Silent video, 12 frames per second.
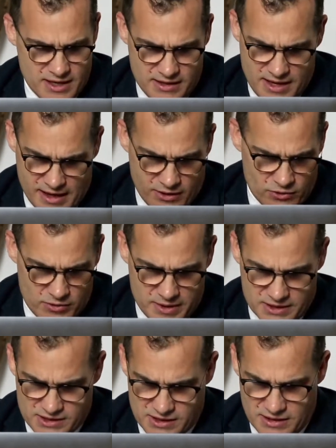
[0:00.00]
the
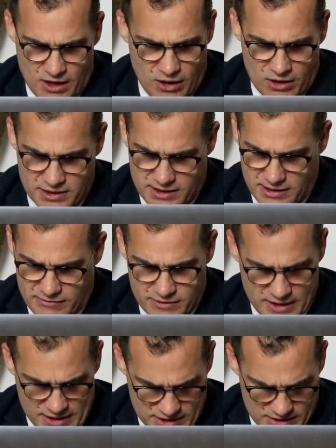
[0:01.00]
economics are
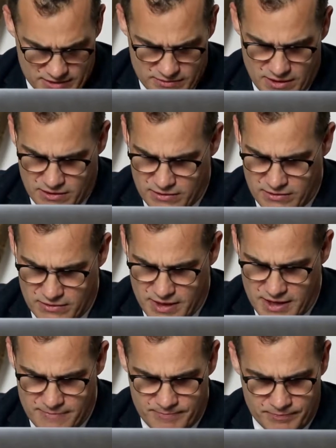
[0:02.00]
delivered as you
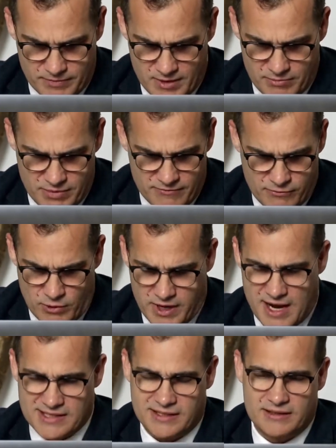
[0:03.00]
are
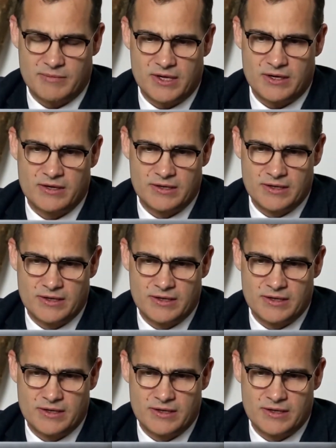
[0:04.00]
forecasting them here.